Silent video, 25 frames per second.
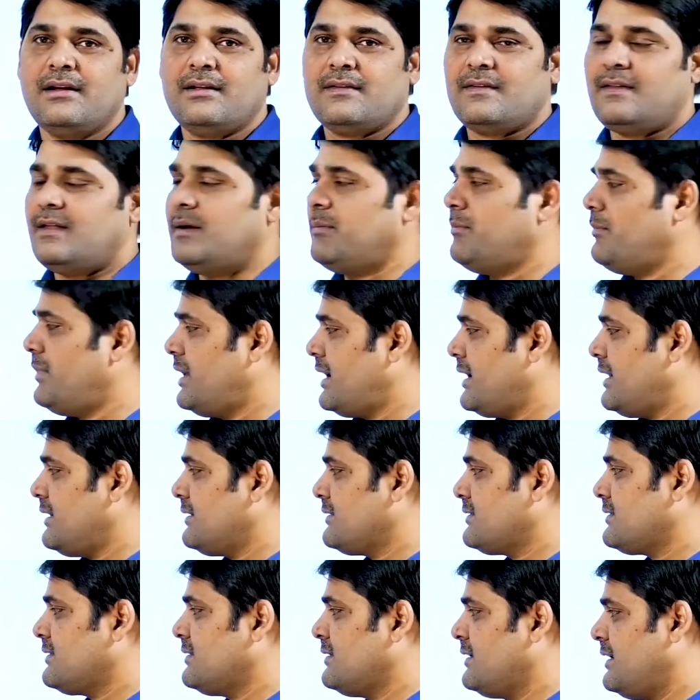the
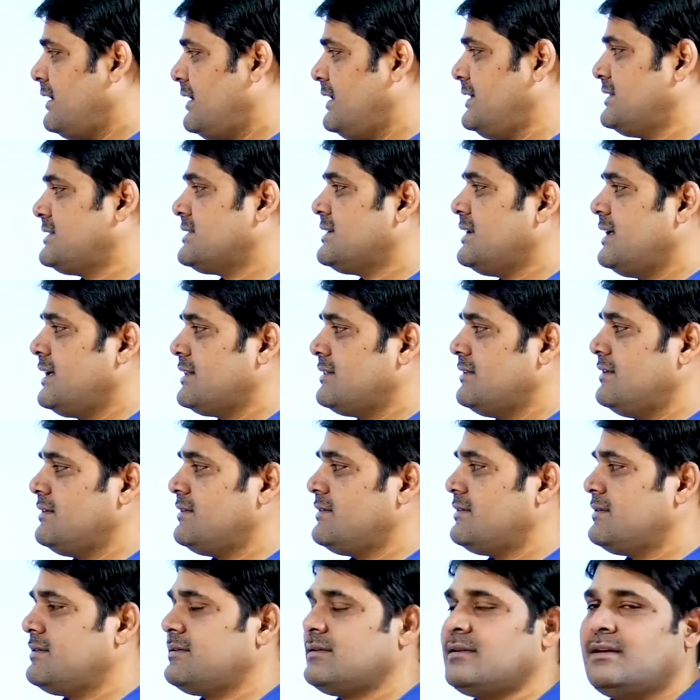medals list like
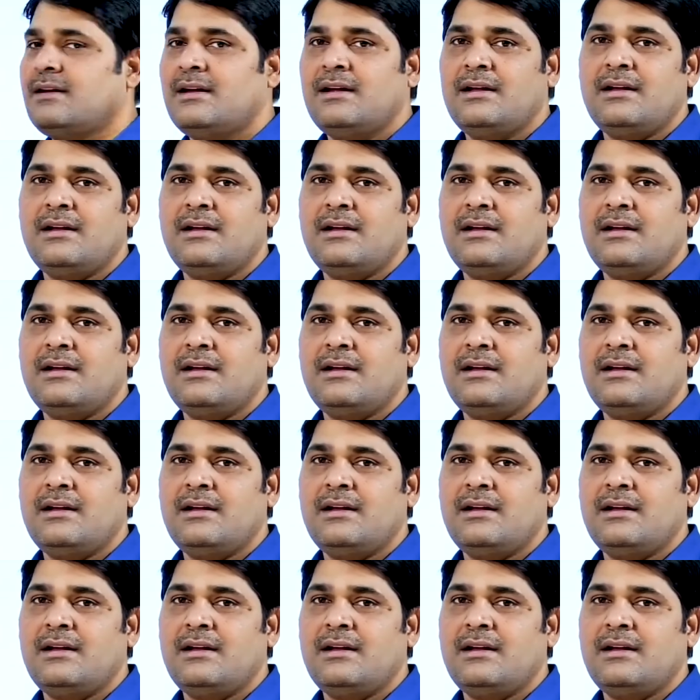this.